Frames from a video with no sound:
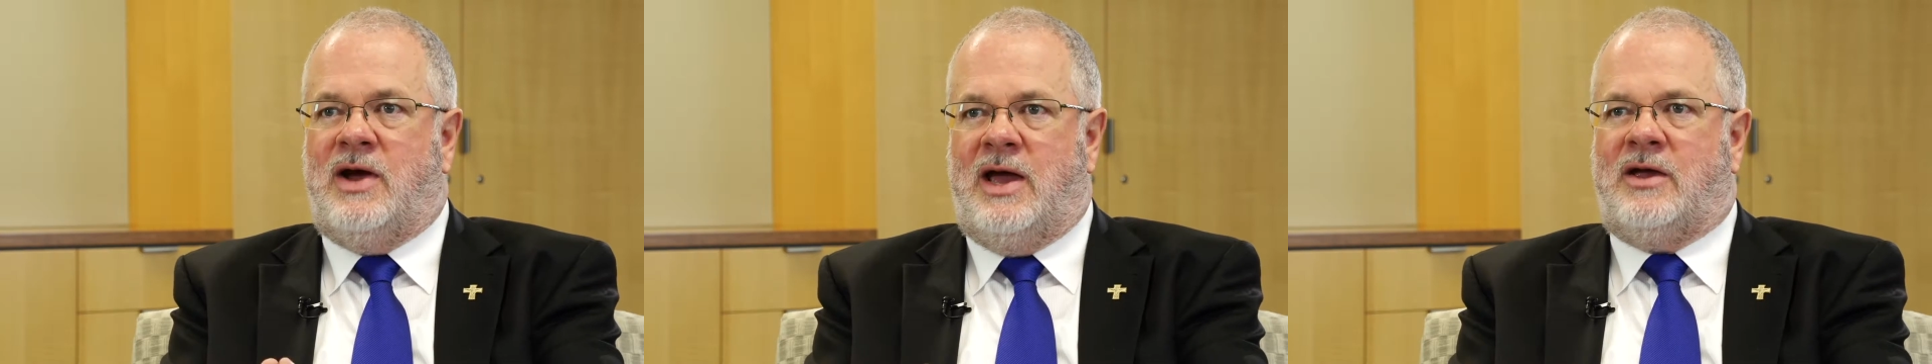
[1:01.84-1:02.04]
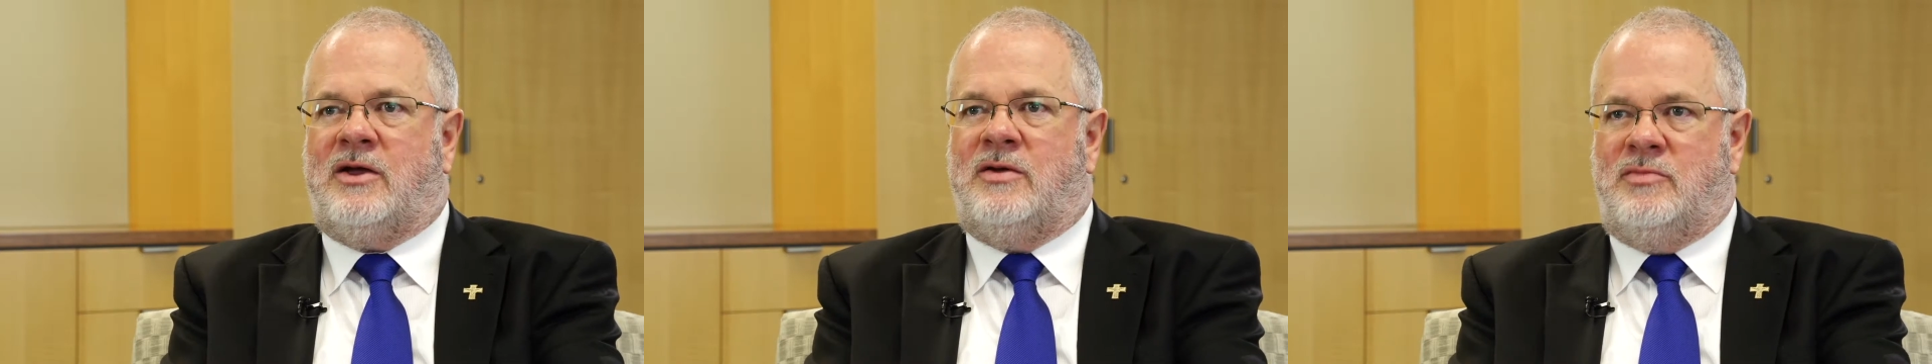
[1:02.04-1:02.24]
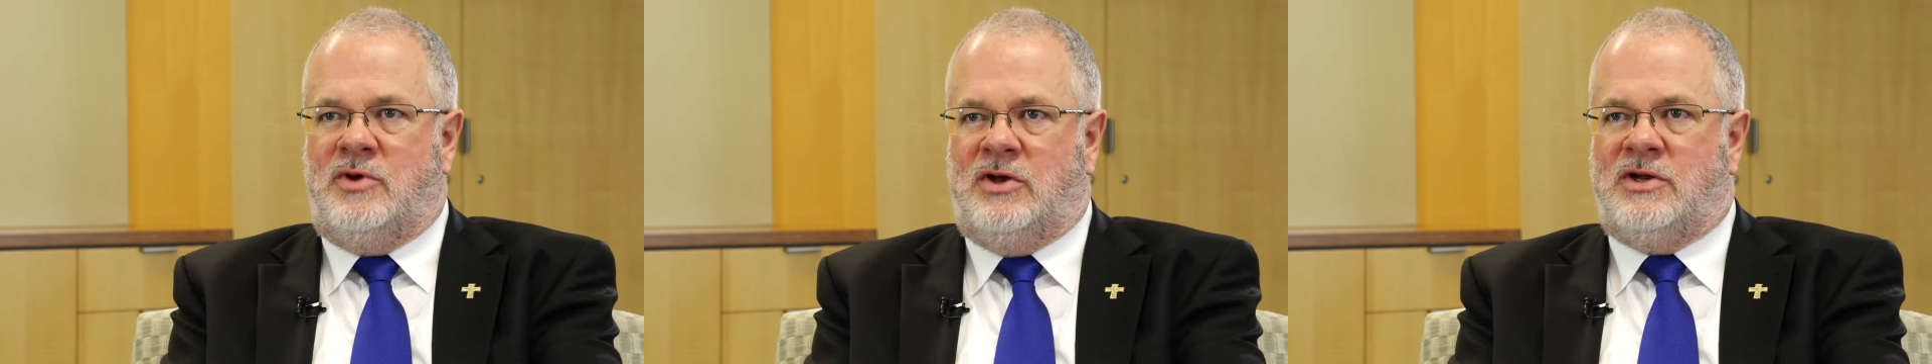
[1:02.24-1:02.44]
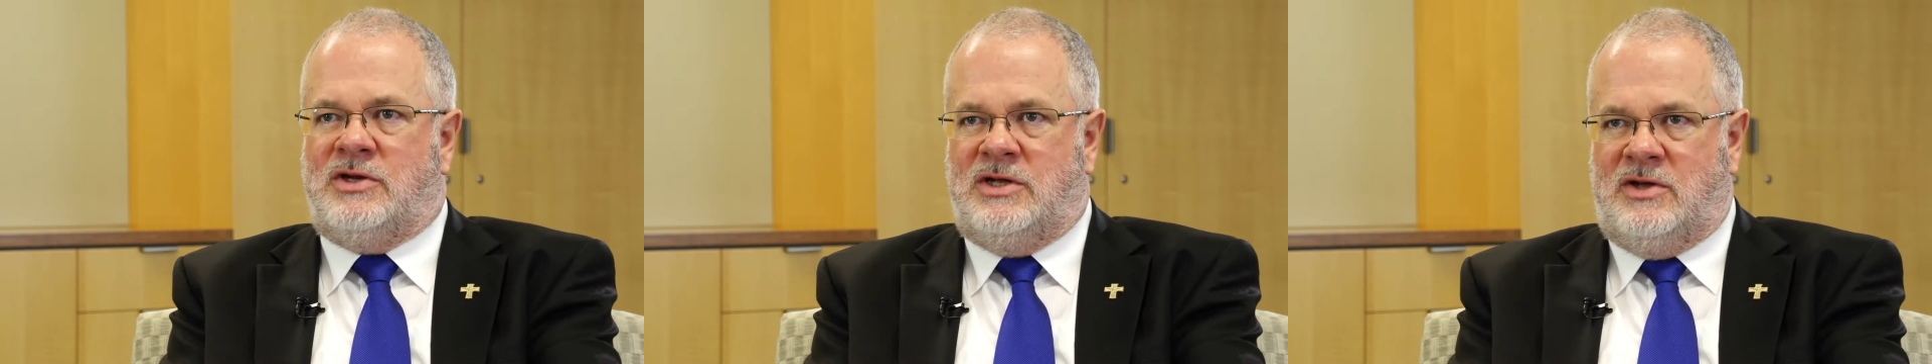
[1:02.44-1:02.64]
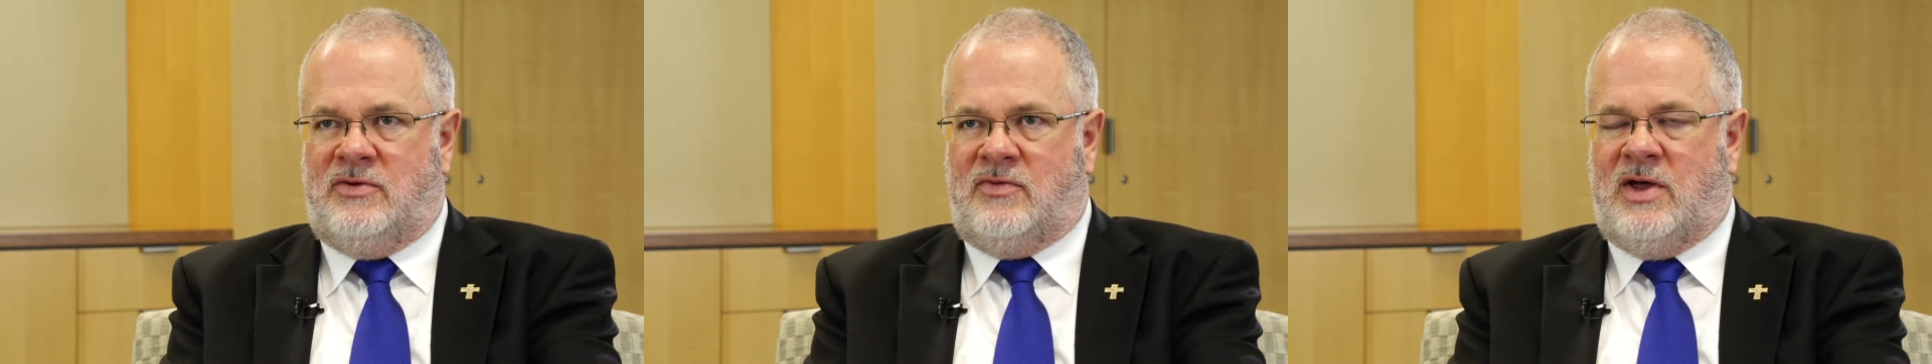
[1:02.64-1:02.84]
a
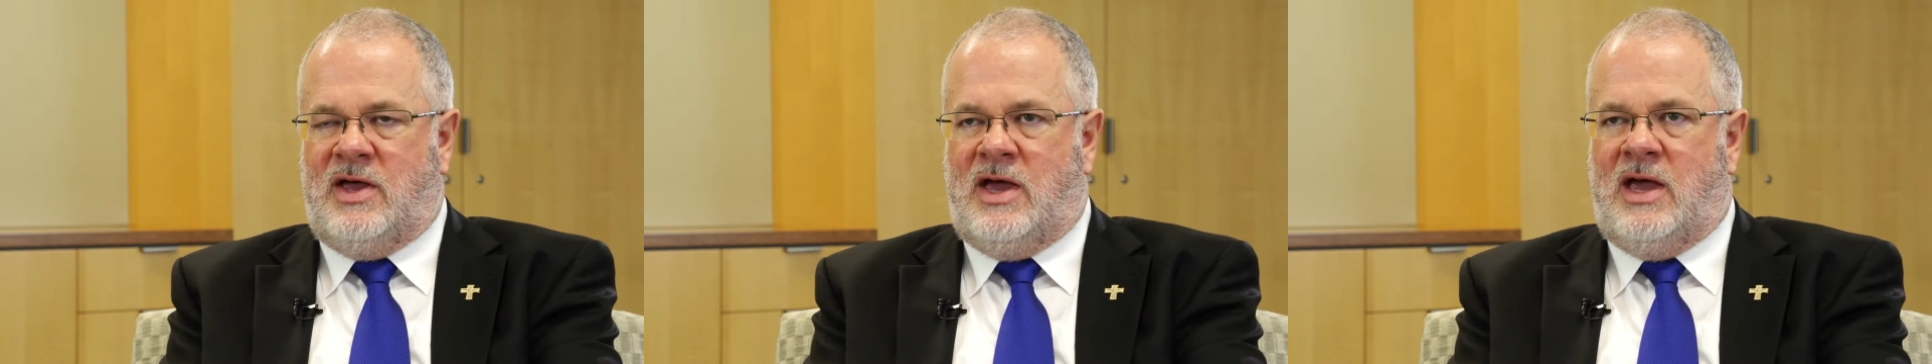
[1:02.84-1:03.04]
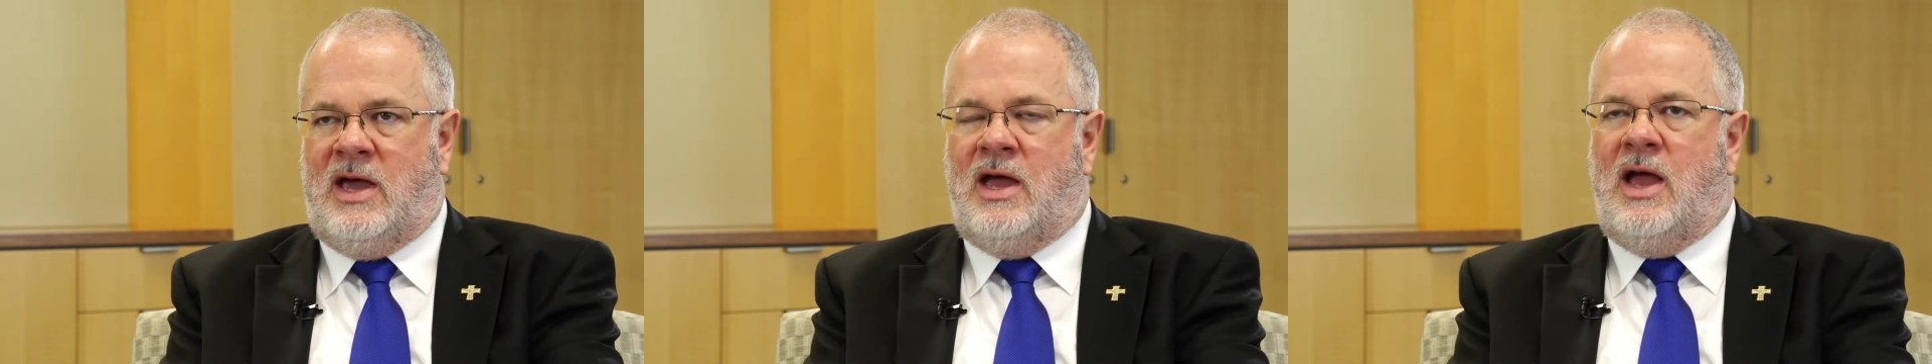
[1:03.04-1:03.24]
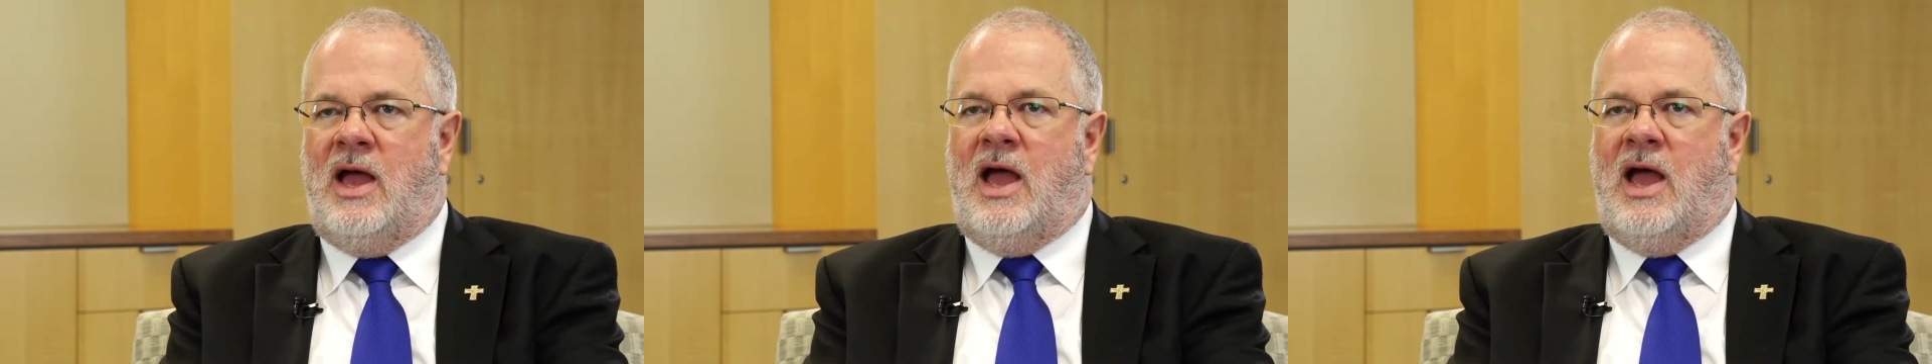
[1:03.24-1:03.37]
community of care.